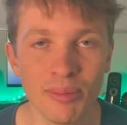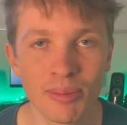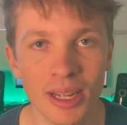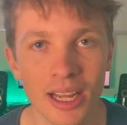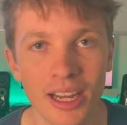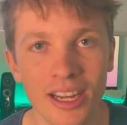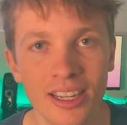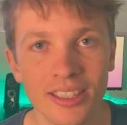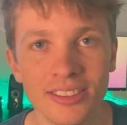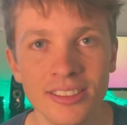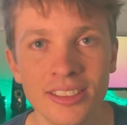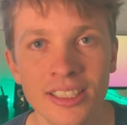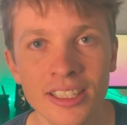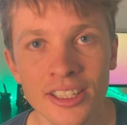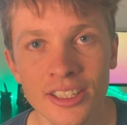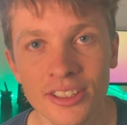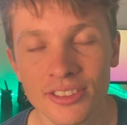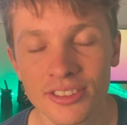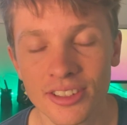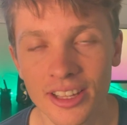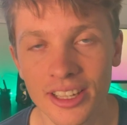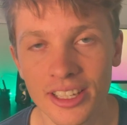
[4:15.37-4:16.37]
card
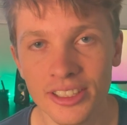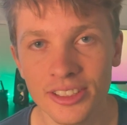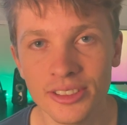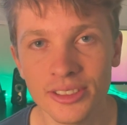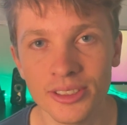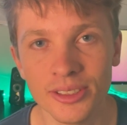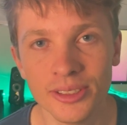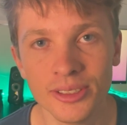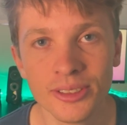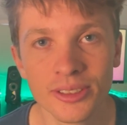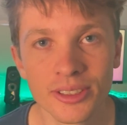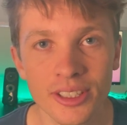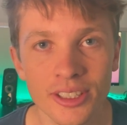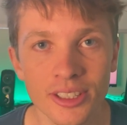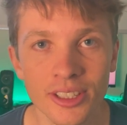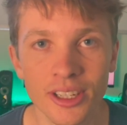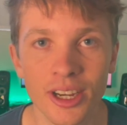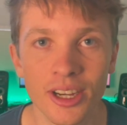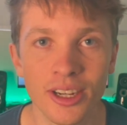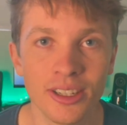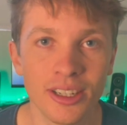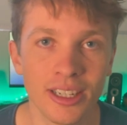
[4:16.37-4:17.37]
so that you can go